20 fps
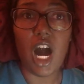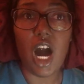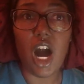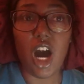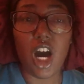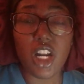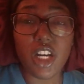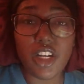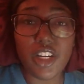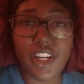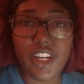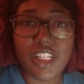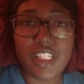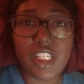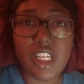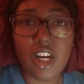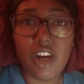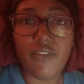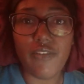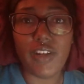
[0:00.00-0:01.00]
honor
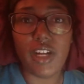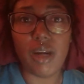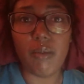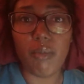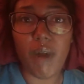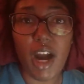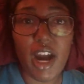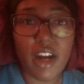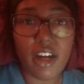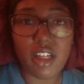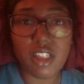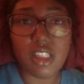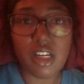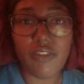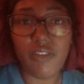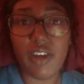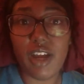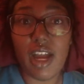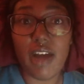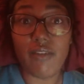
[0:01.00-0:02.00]
yourself and admire
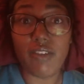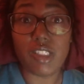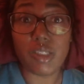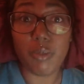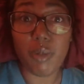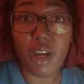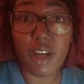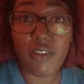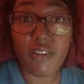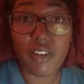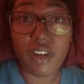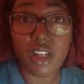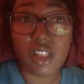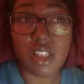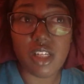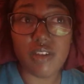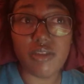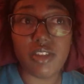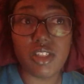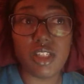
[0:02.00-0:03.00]
yourself and have respect for
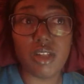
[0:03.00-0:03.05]
yourself